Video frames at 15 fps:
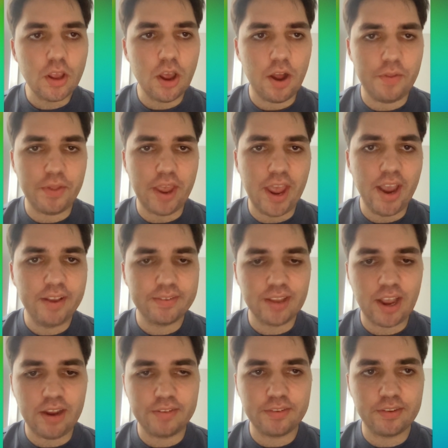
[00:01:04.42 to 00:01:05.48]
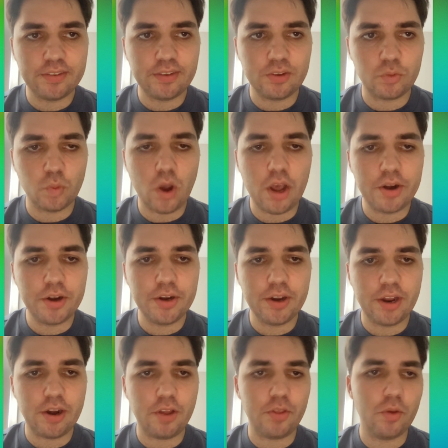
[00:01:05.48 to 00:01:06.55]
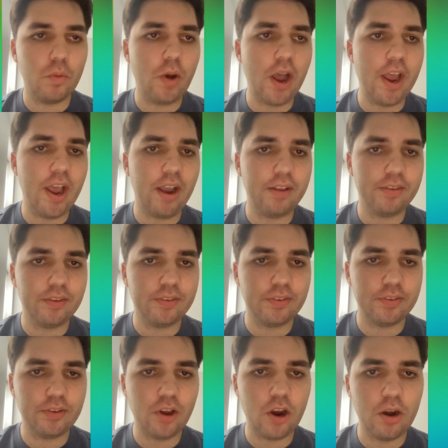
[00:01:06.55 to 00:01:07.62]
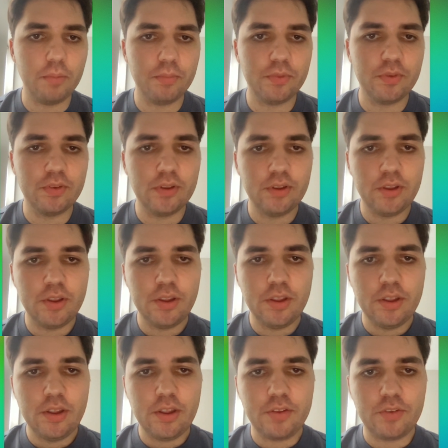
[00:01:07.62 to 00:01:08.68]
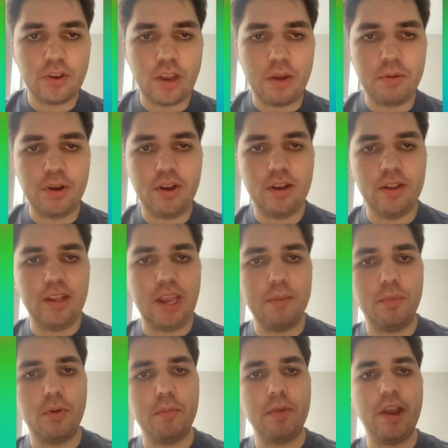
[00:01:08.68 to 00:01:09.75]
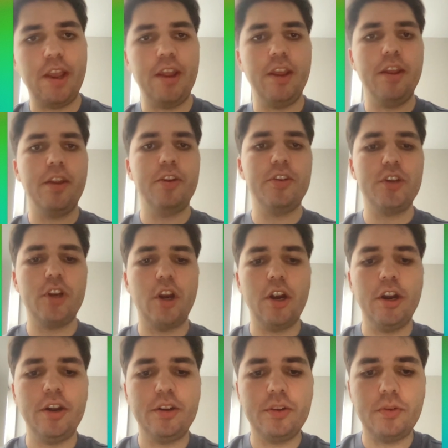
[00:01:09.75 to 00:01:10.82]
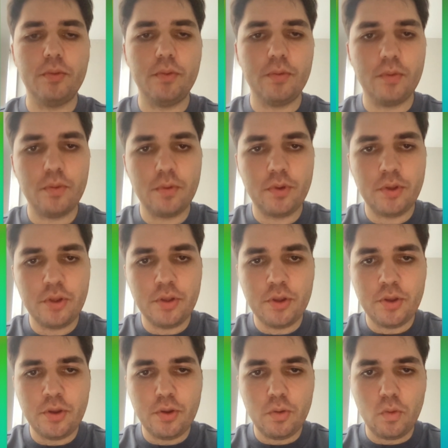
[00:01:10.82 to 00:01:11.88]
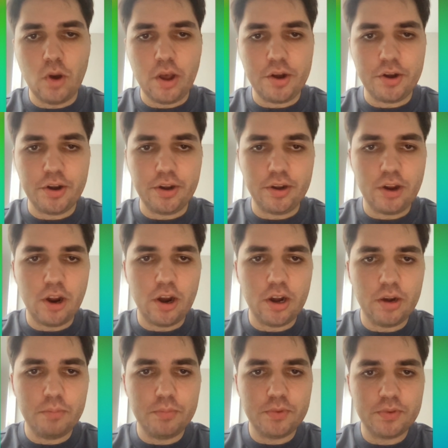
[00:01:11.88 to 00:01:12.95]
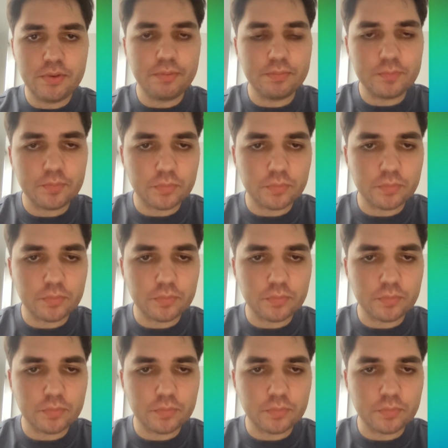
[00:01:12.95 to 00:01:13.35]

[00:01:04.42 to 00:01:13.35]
the x-axis is water, and on the y-axis is carbs. So I would label my chart water and carbs.